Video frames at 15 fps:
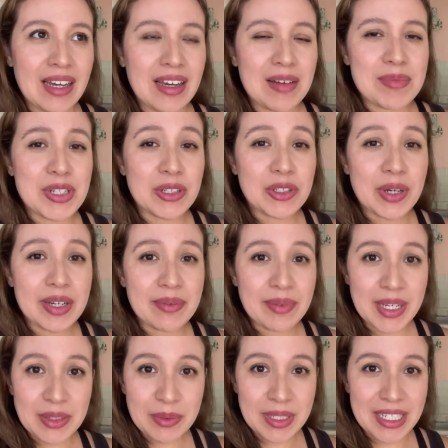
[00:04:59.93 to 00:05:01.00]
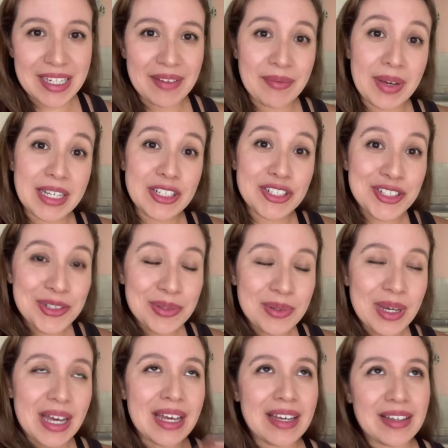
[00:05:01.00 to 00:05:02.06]
I'm still trying to find one and if I
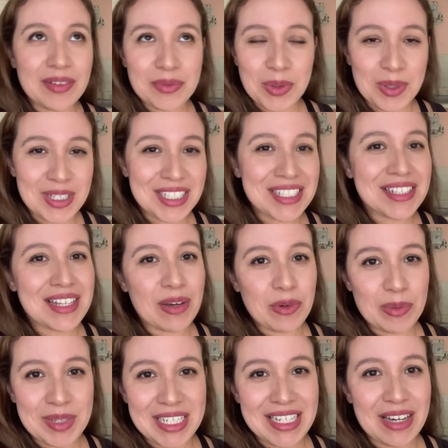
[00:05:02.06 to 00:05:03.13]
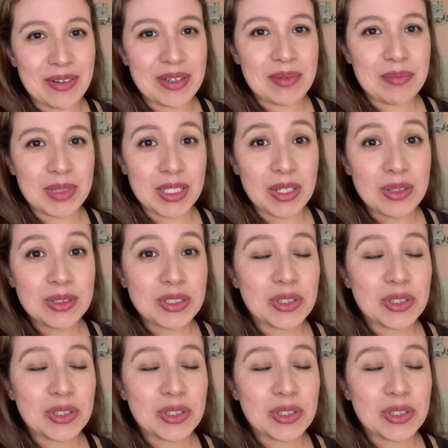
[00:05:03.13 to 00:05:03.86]
do, of course, that will be down below.